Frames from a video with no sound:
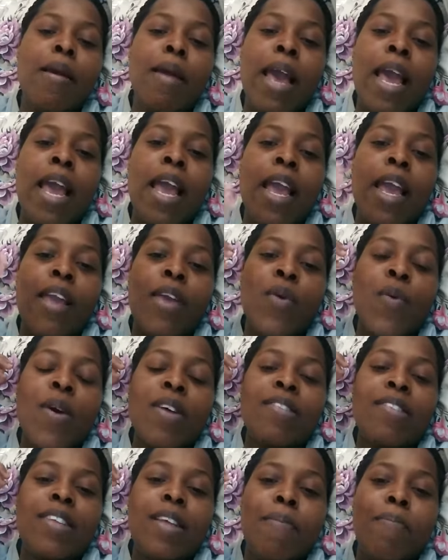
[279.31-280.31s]
your
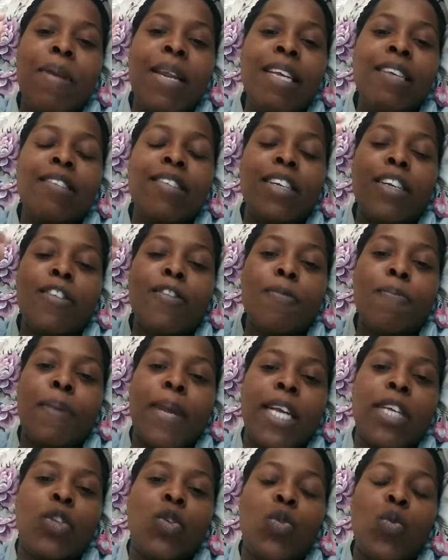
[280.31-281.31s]
siblings
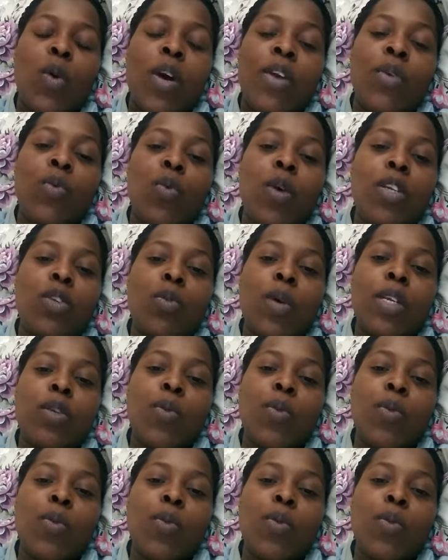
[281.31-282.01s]
respect you and what.